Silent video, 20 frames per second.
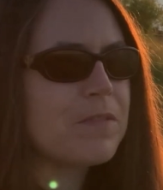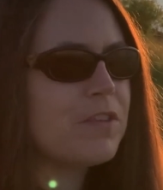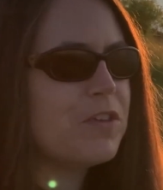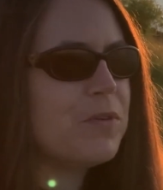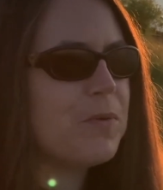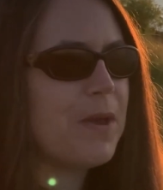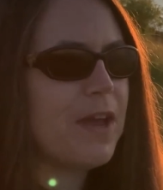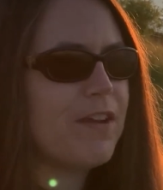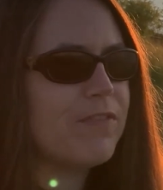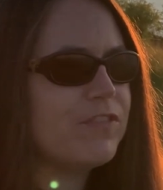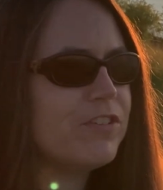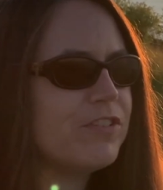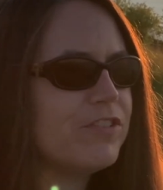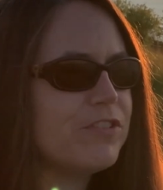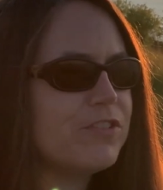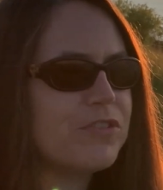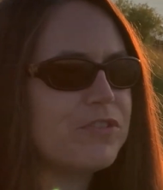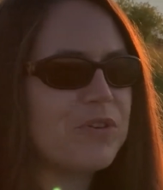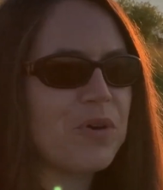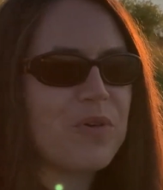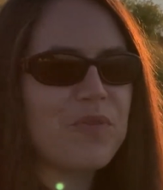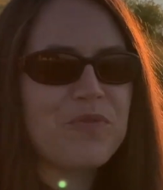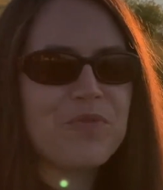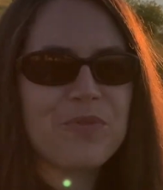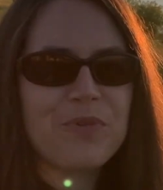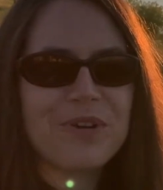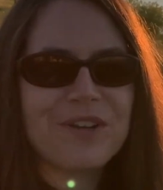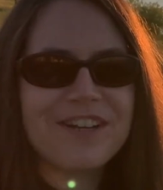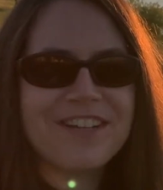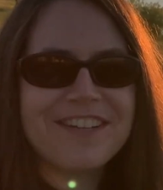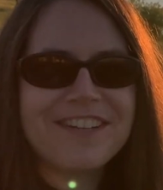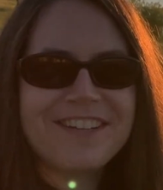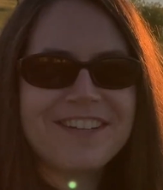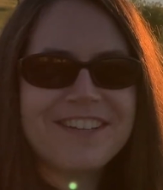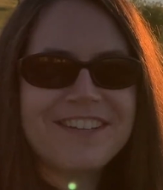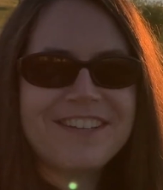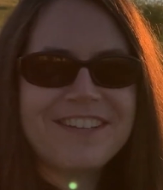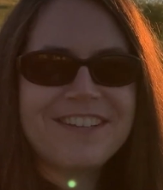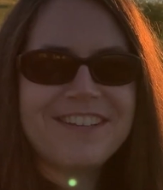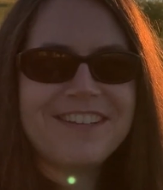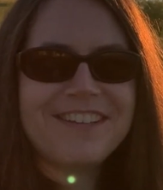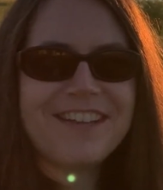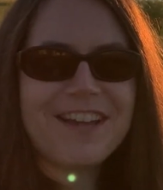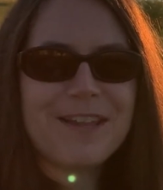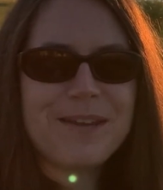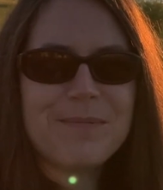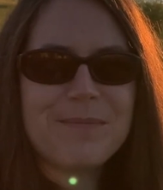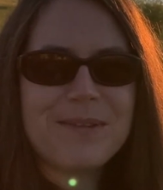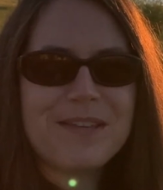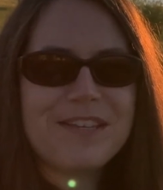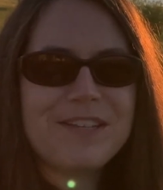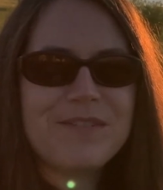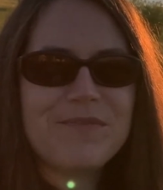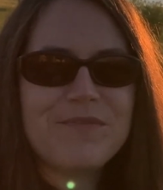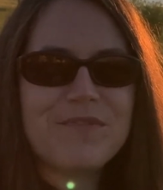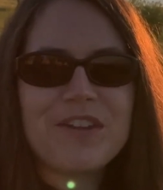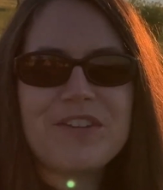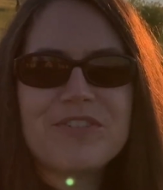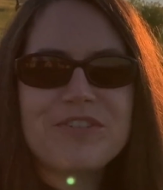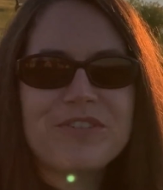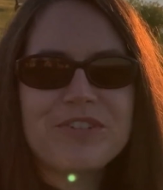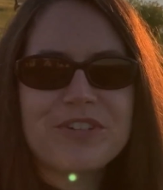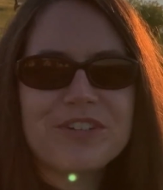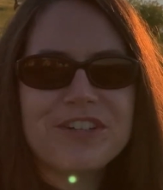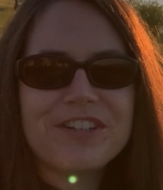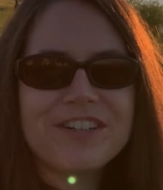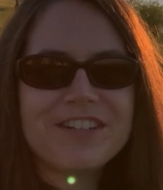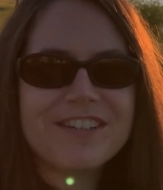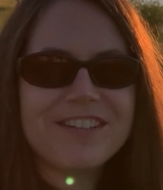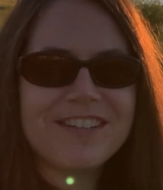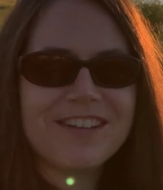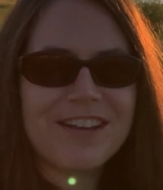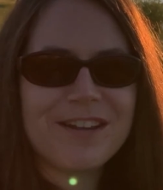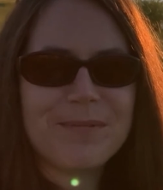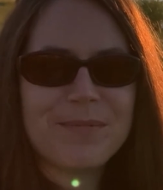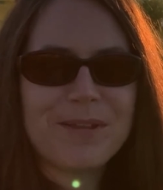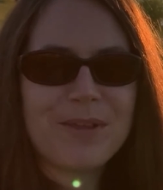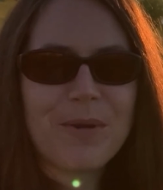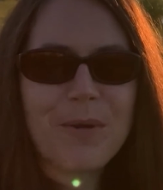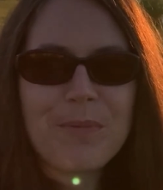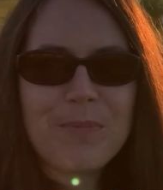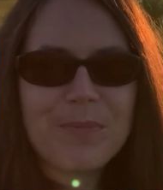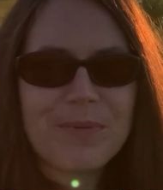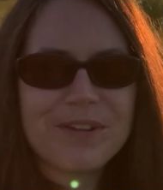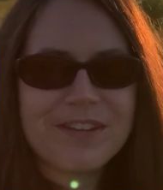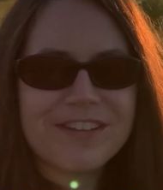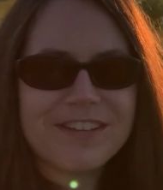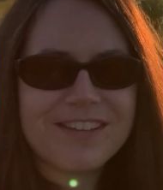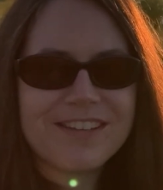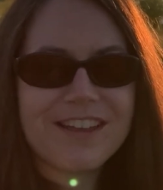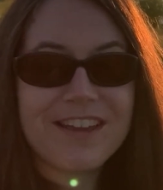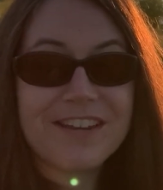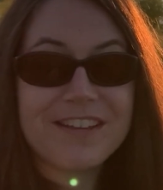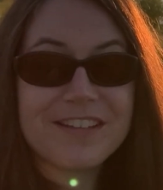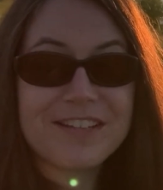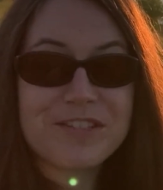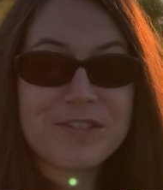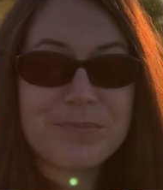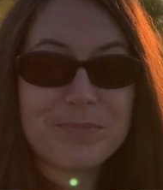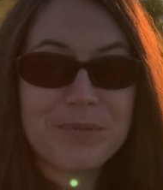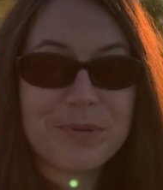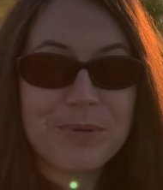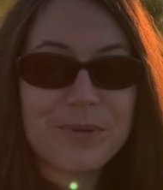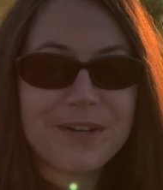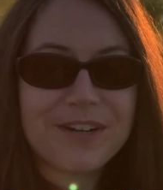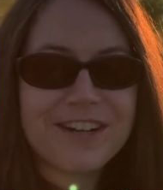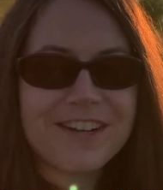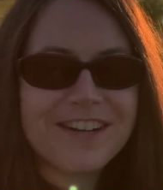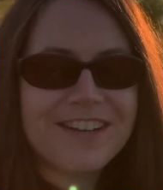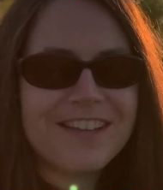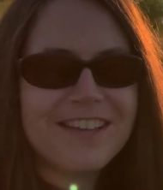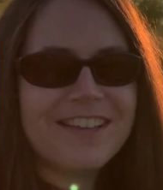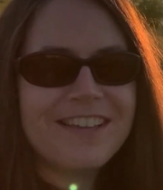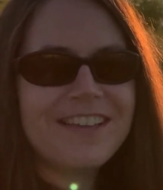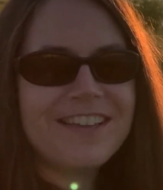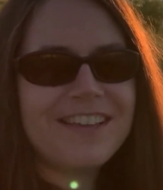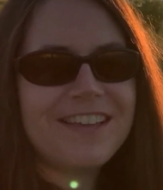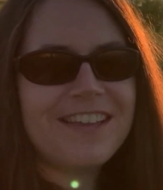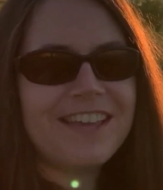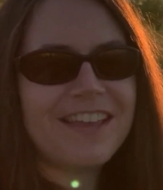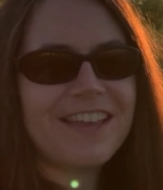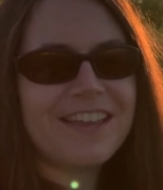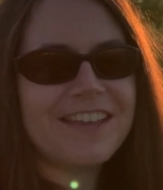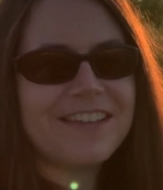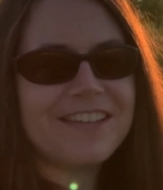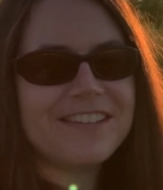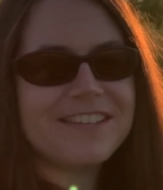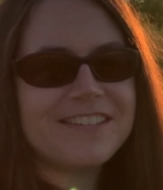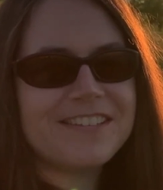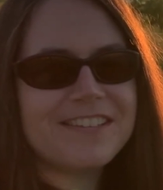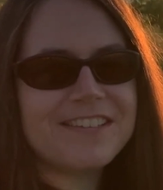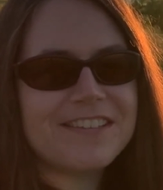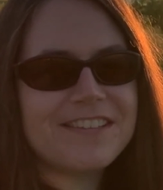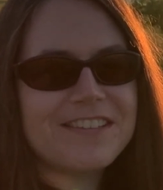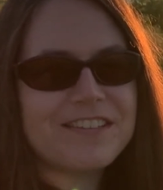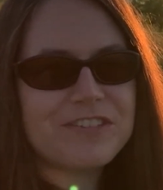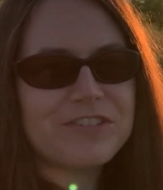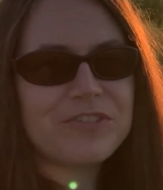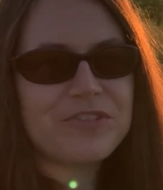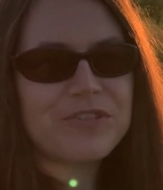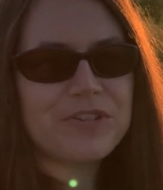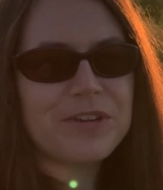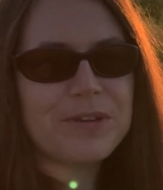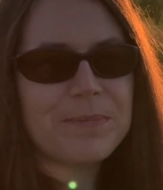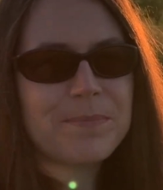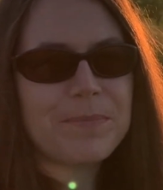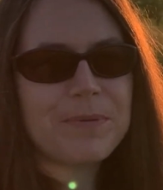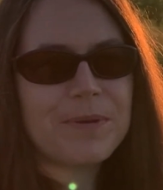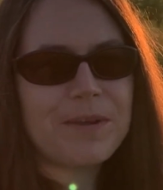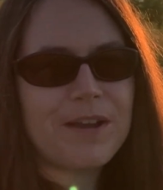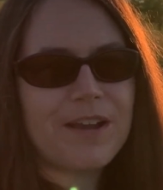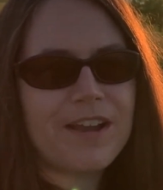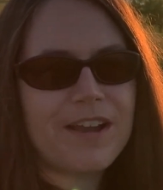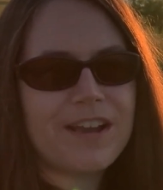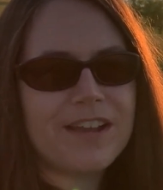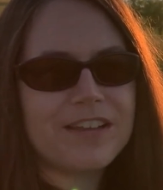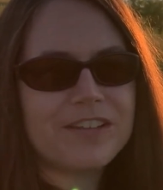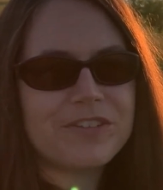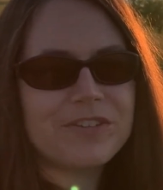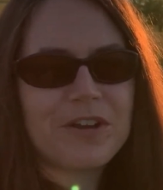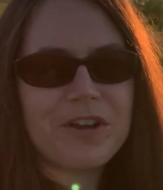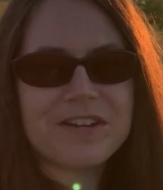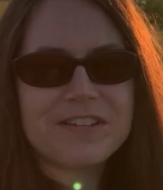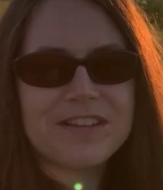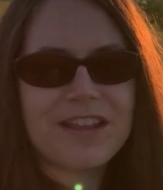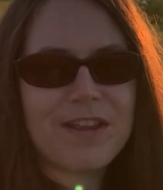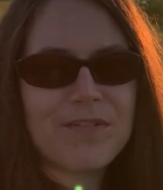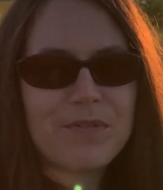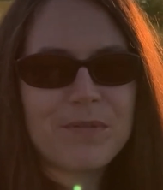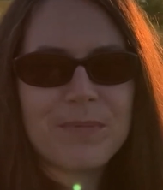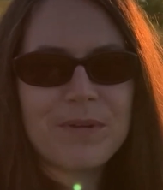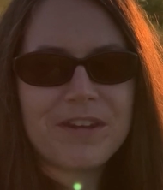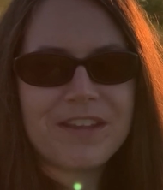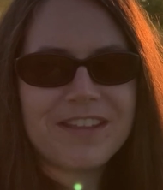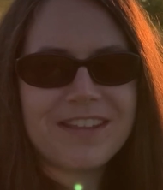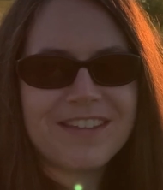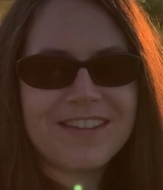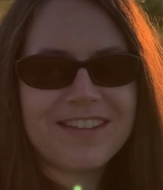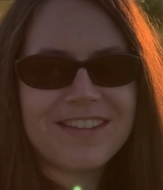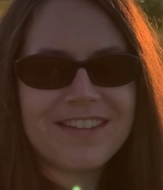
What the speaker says: you have to just go for it. You got to be an adventurer, you got to be open, you got to explore. And this trip, I talked to everybody